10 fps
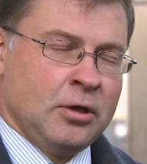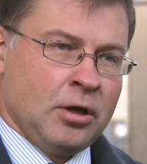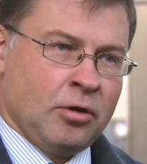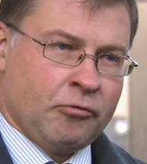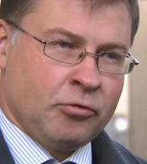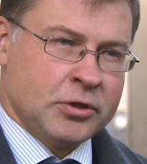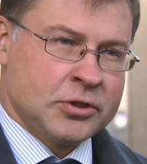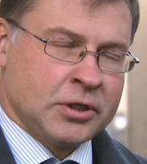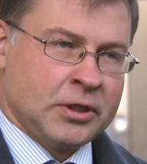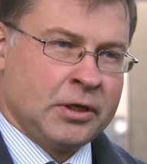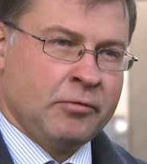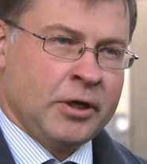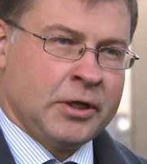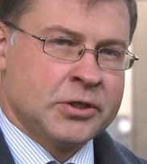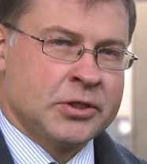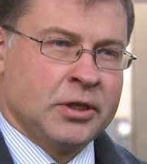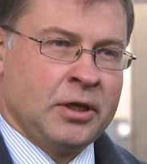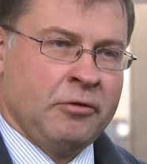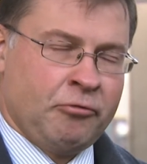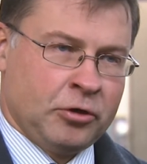Of course, it requires
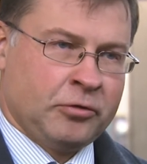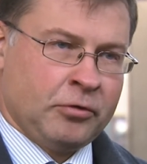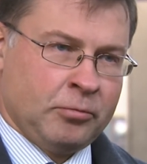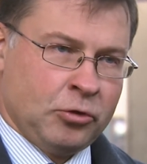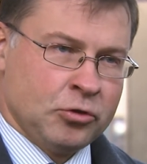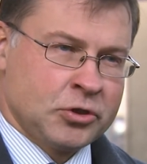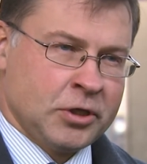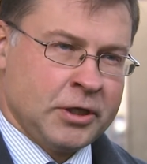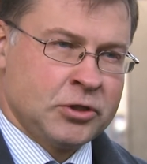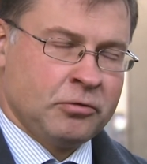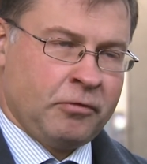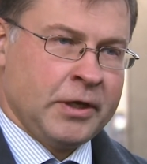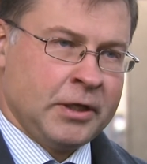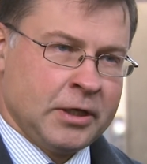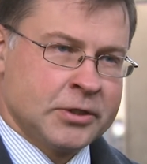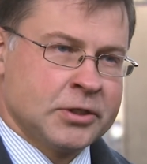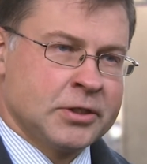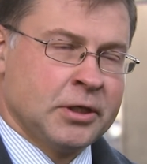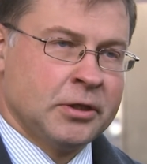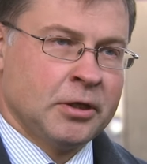effort from both sides to finalize a
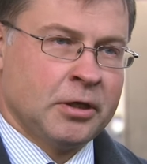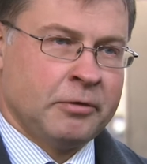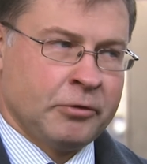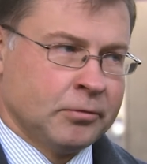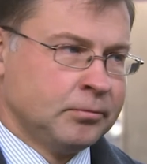second review.